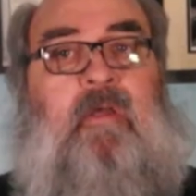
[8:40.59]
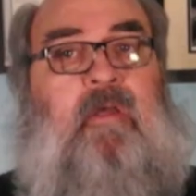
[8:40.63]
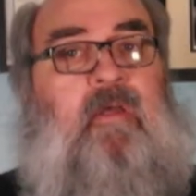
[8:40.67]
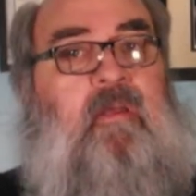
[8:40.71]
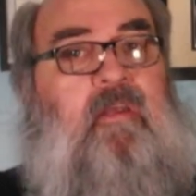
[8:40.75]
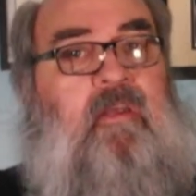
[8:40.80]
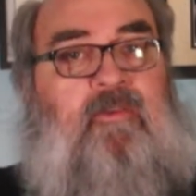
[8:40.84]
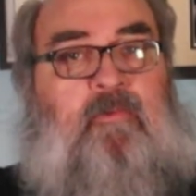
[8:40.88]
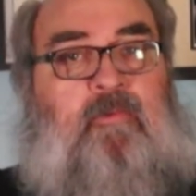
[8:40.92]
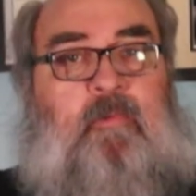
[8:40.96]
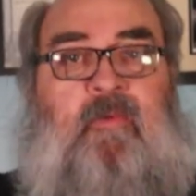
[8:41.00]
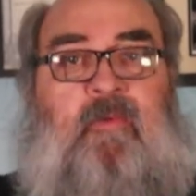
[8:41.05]

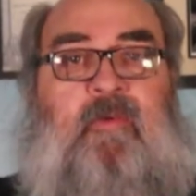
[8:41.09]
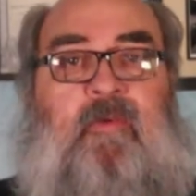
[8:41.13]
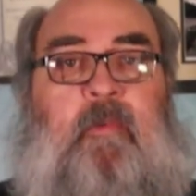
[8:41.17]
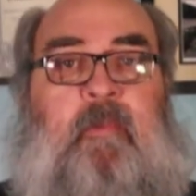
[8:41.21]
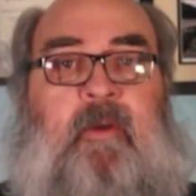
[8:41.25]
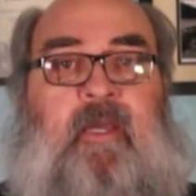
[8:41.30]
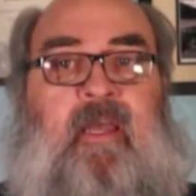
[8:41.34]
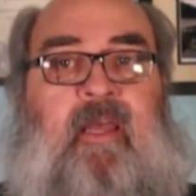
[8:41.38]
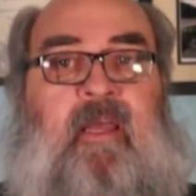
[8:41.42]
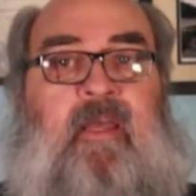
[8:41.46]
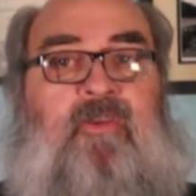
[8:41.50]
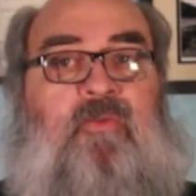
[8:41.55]
This movie
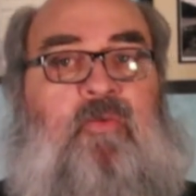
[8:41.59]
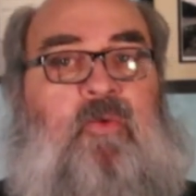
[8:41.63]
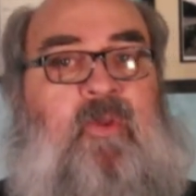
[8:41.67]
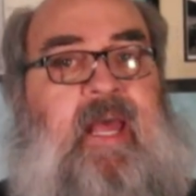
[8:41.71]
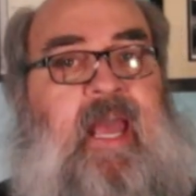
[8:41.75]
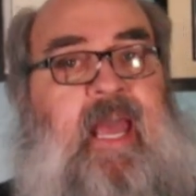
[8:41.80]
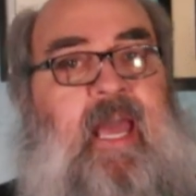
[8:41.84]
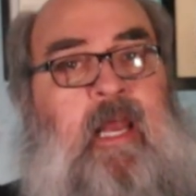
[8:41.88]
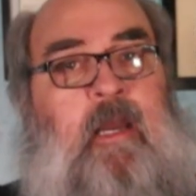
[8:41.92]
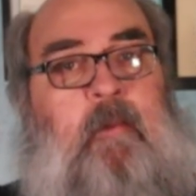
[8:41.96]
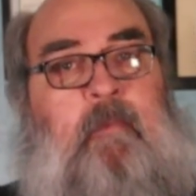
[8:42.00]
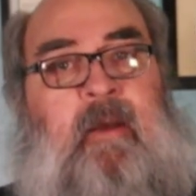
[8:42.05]
begins with
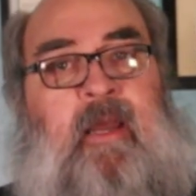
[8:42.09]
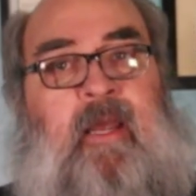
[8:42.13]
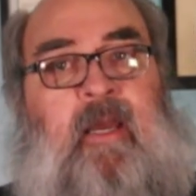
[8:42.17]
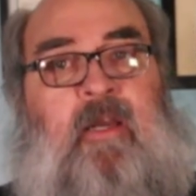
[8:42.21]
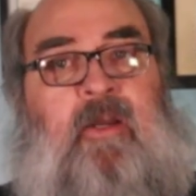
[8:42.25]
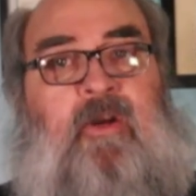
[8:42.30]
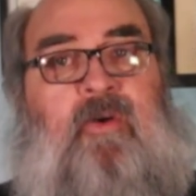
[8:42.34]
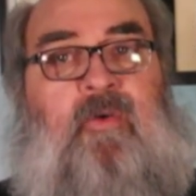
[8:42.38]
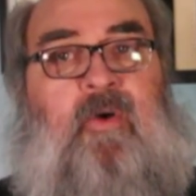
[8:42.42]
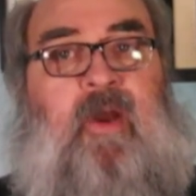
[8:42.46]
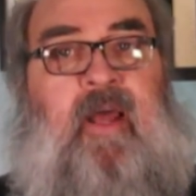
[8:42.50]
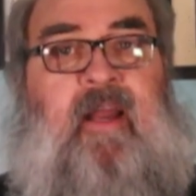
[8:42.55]

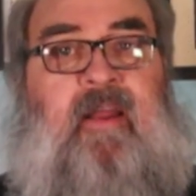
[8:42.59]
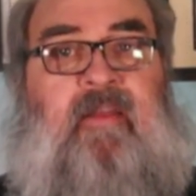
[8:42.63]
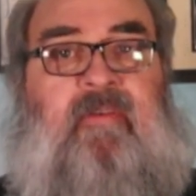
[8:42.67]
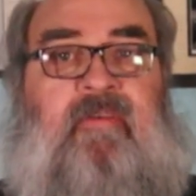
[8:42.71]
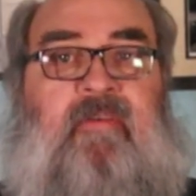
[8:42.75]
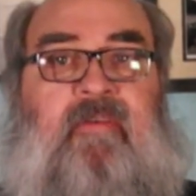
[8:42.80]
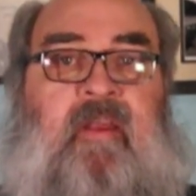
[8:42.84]
animated credits